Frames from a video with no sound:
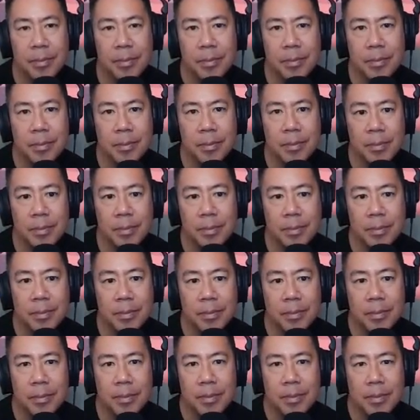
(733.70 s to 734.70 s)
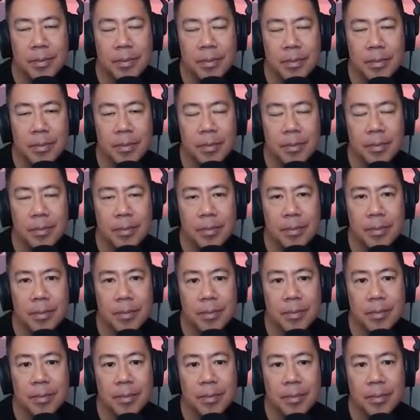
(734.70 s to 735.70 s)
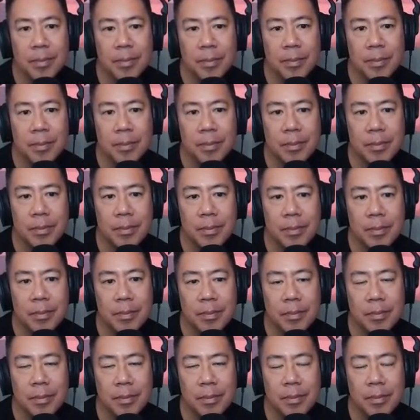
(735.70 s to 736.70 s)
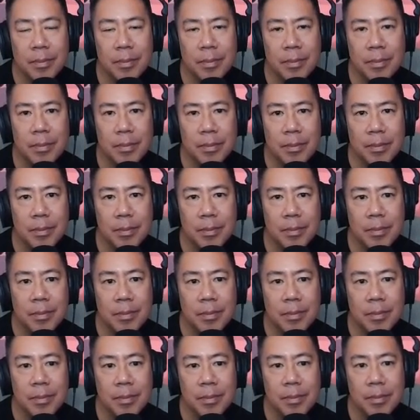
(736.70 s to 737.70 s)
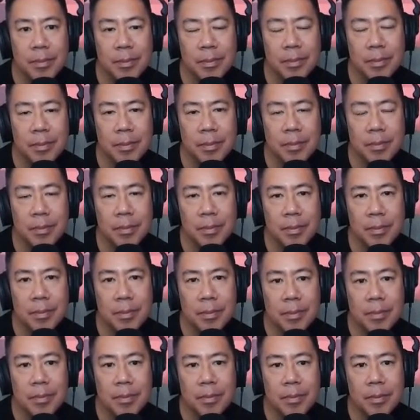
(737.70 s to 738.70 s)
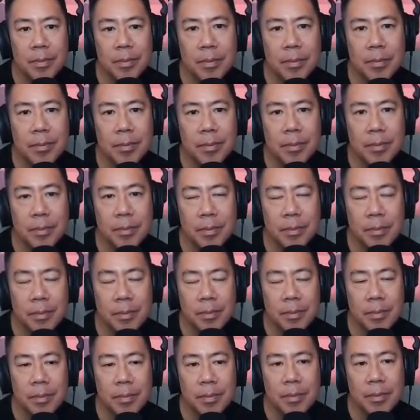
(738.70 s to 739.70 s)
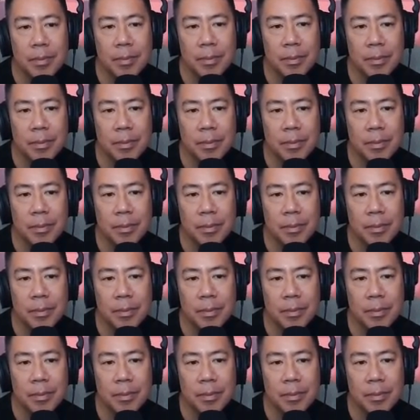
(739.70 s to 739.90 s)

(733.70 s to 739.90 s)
The person shown says nothing.